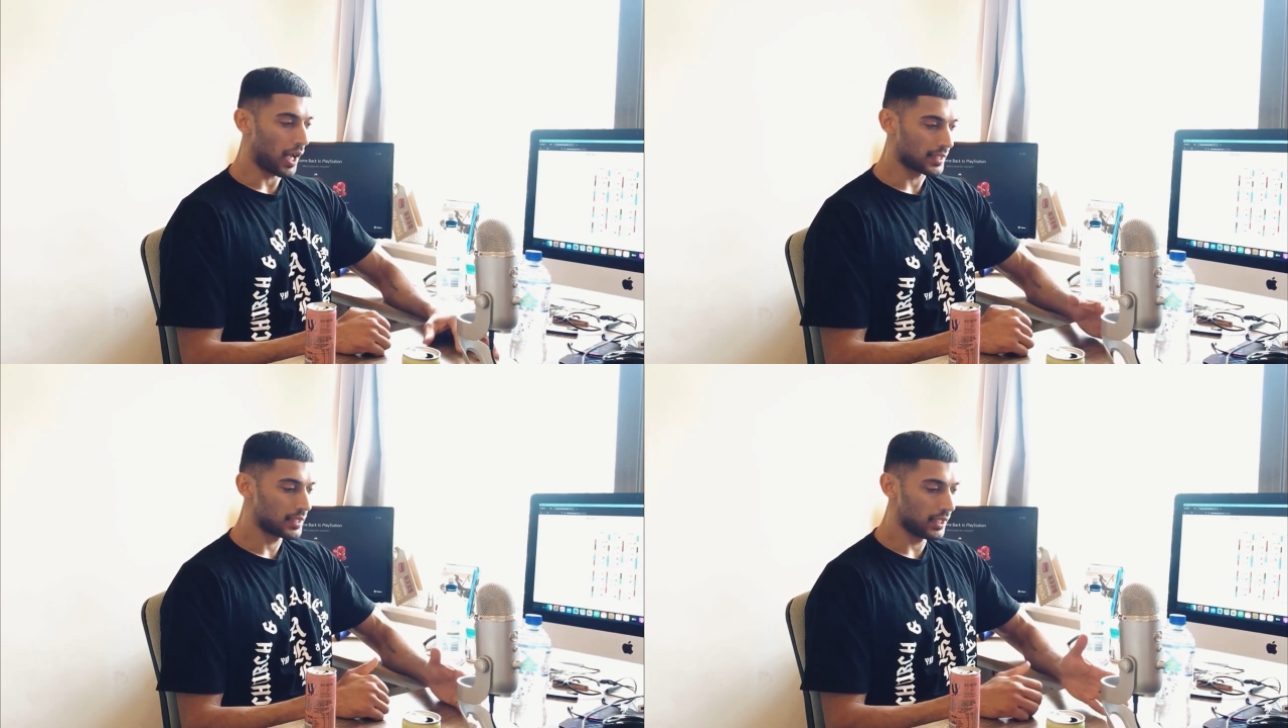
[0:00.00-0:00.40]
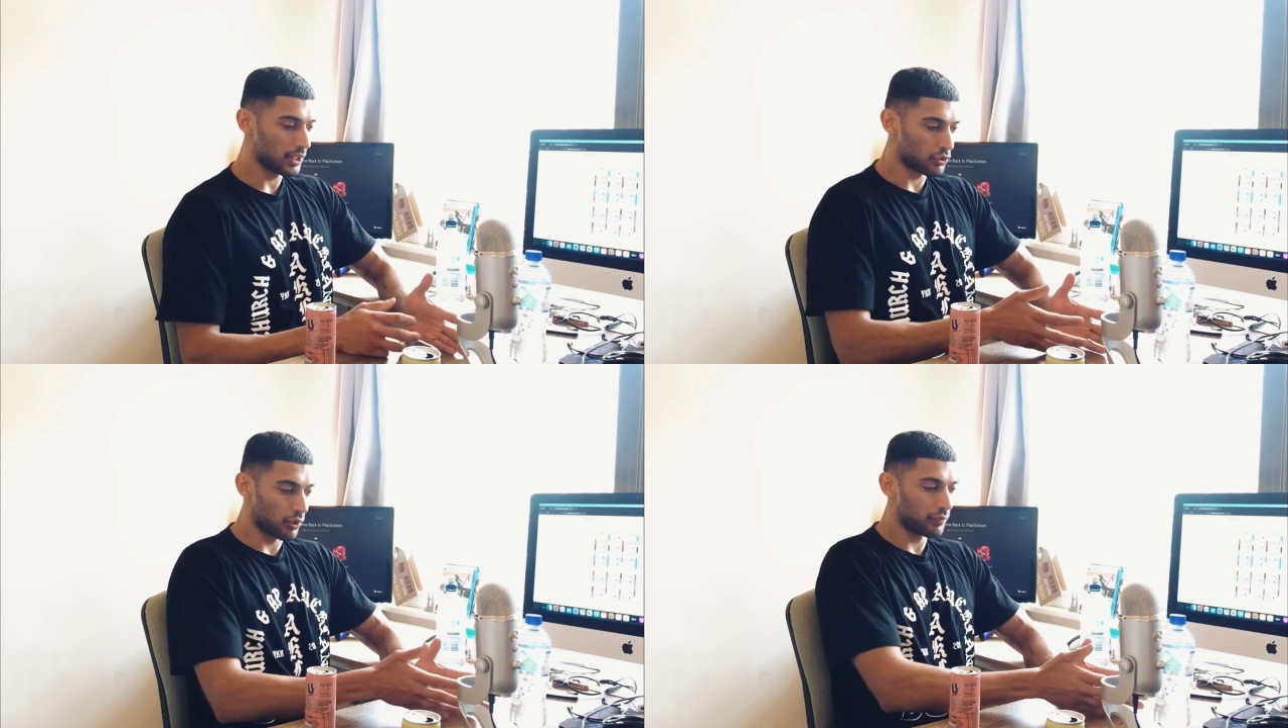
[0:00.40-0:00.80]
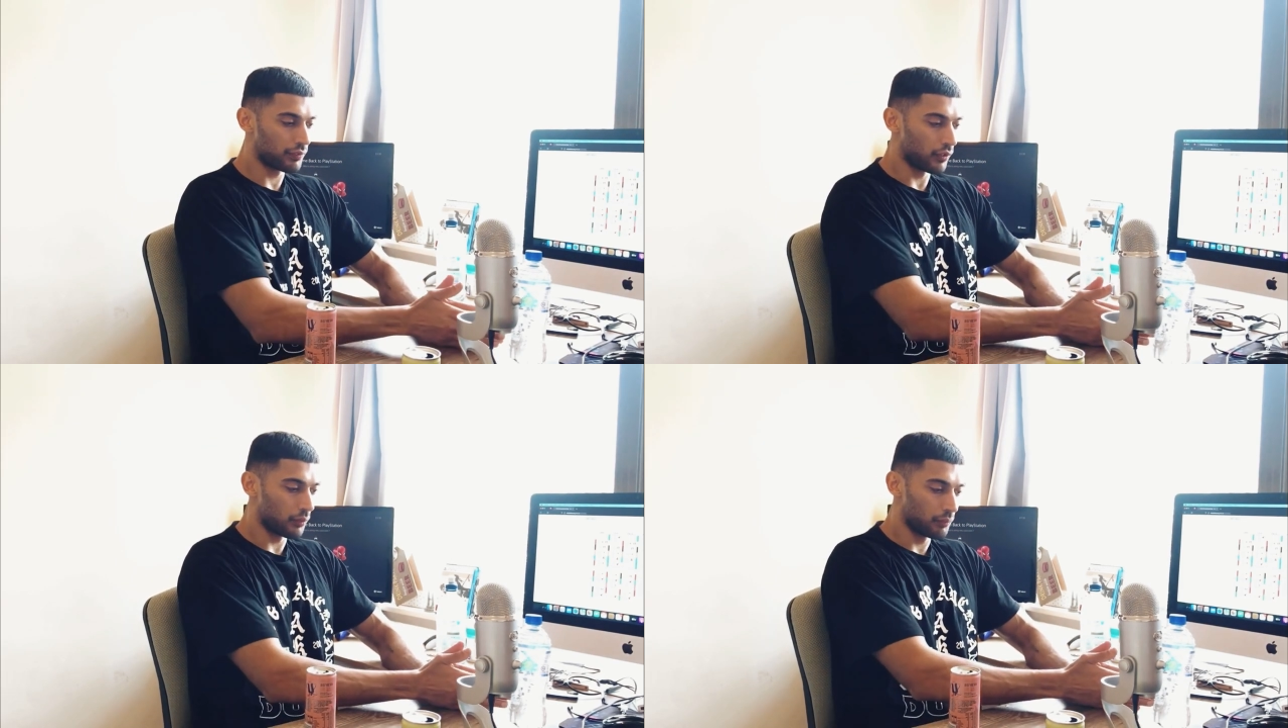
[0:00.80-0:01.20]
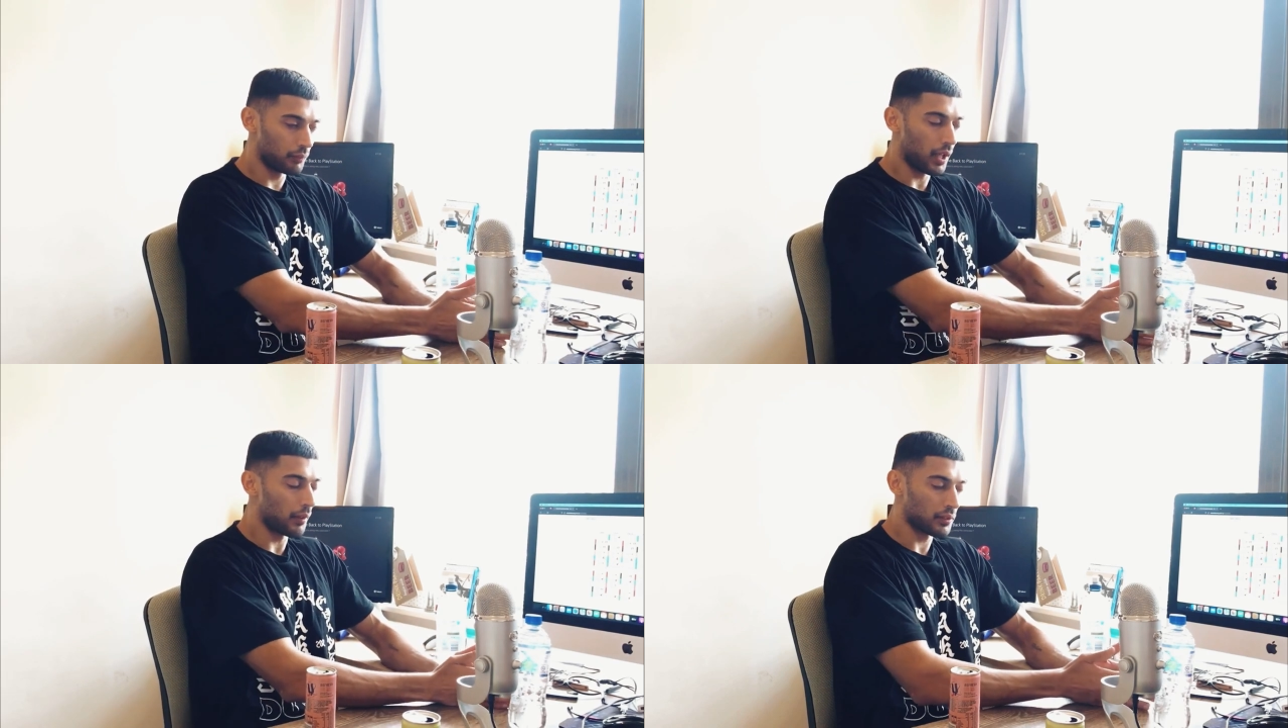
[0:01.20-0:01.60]
I see Israel for...
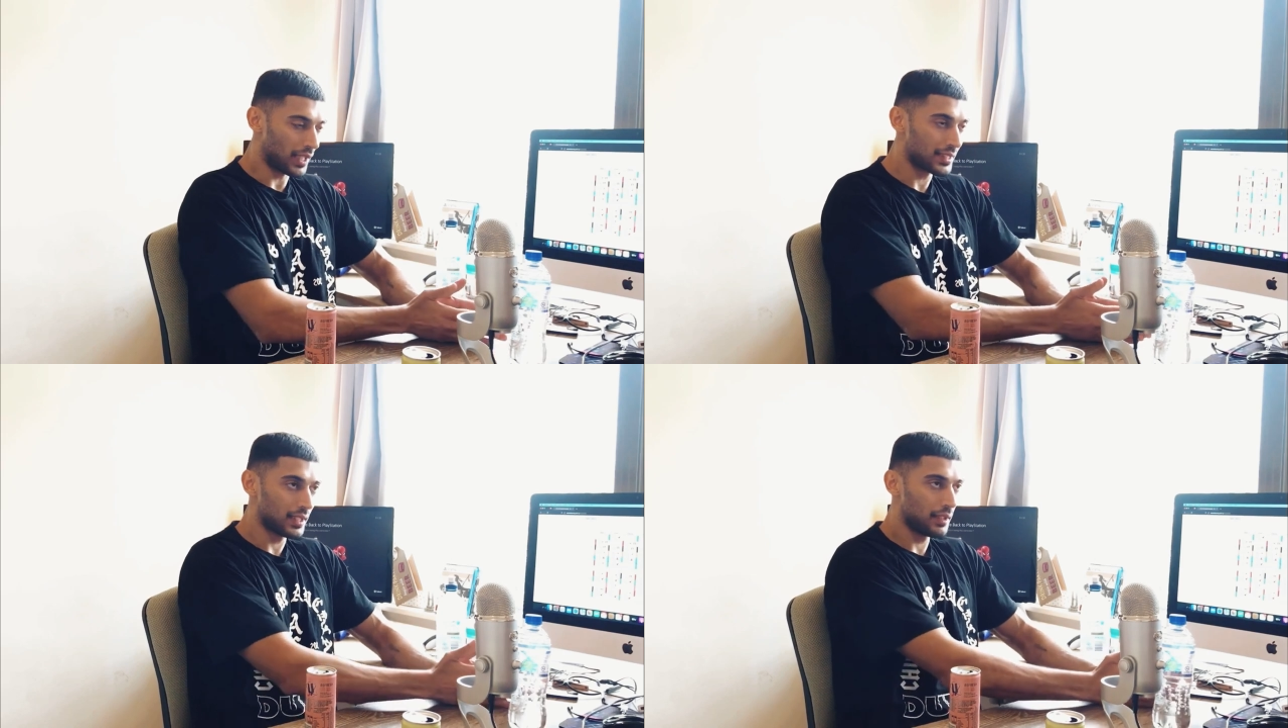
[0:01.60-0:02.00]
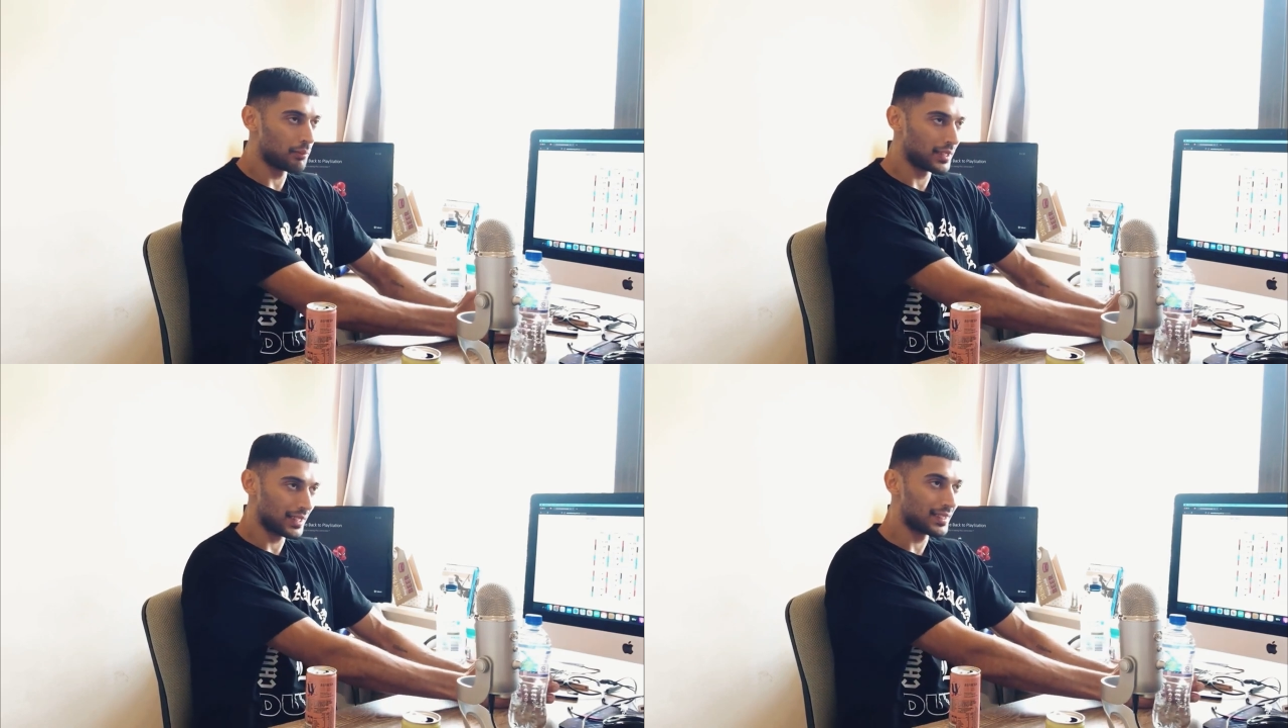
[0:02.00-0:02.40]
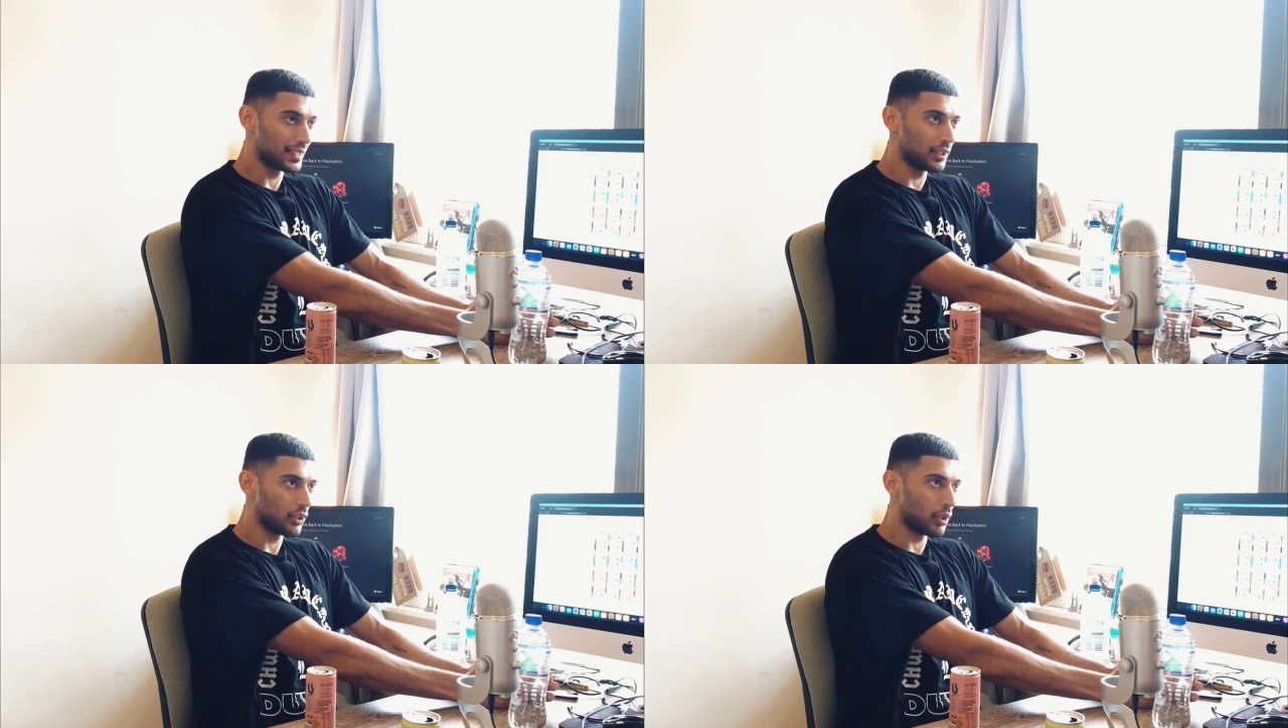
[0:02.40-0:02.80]
Uh, I see him as Izzy, you